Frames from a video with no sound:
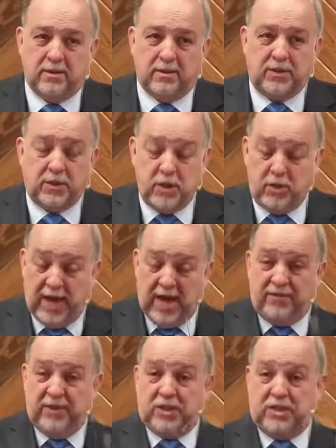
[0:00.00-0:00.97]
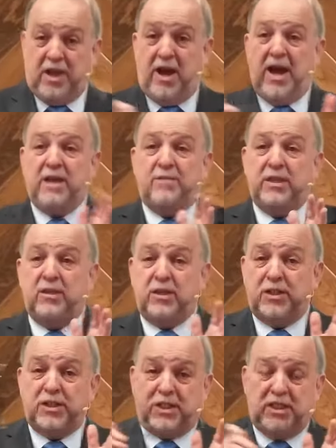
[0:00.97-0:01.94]
so you have this time, and you
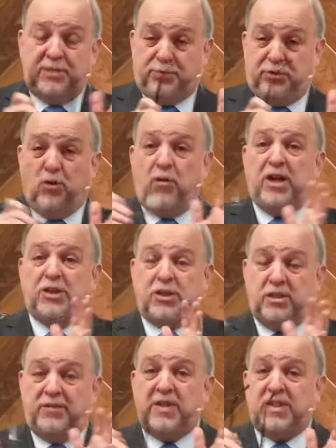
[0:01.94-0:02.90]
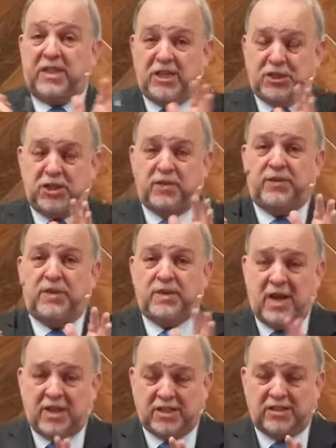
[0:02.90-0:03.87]
can see the progression of the teaching of the
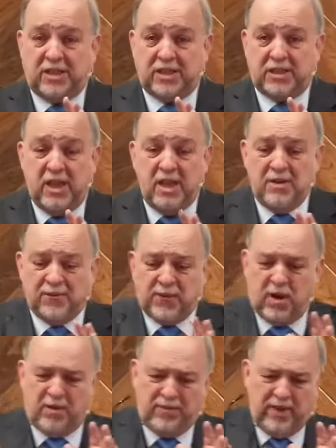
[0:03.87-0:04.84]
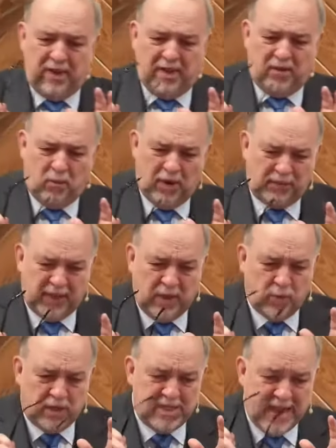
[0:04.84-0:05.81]
Gnostics from what they
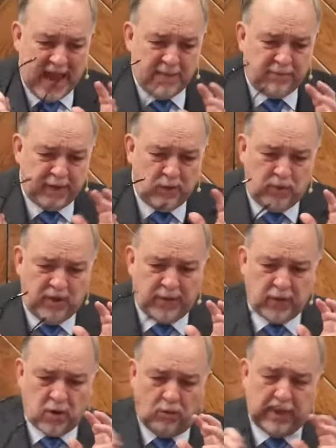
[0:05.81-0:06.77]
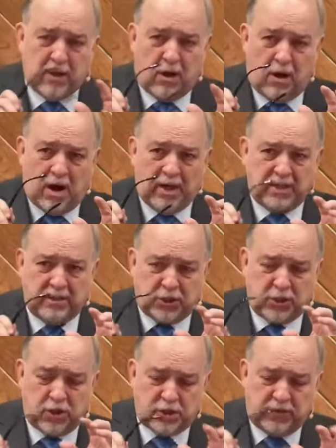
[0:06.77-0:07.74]
were dabbling with early on in the
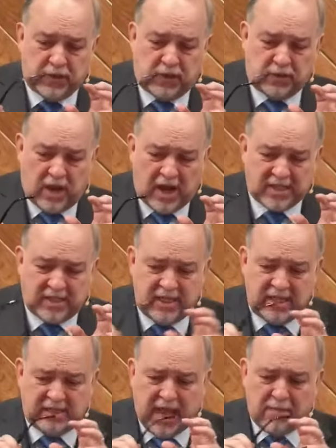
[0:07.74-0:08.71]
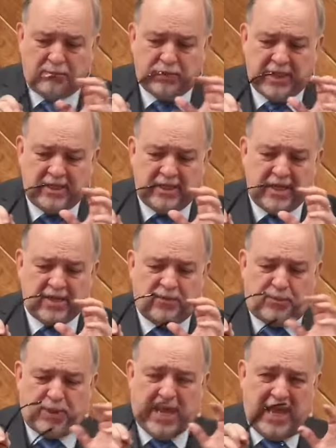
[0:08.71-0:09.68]
Church of Colossae and that blending
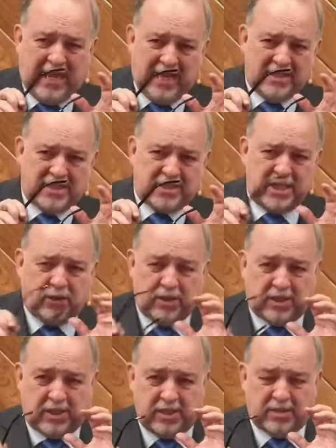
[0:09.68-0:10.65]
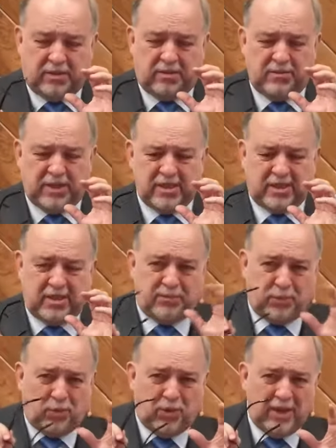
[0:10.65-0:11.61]
of pagan syncretism and
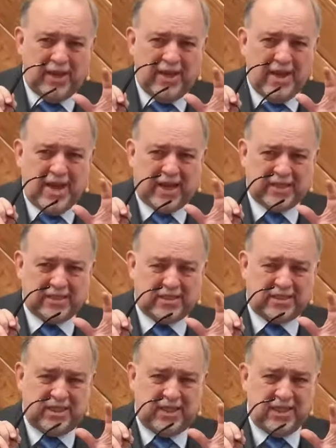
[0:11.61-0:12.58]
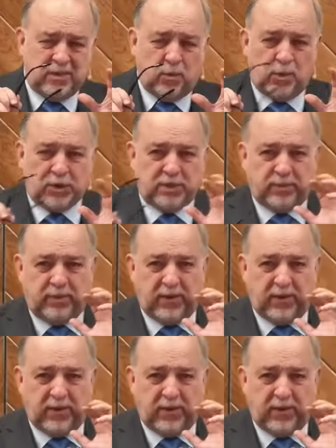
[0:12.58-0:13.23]
temple ecstasy and the worship of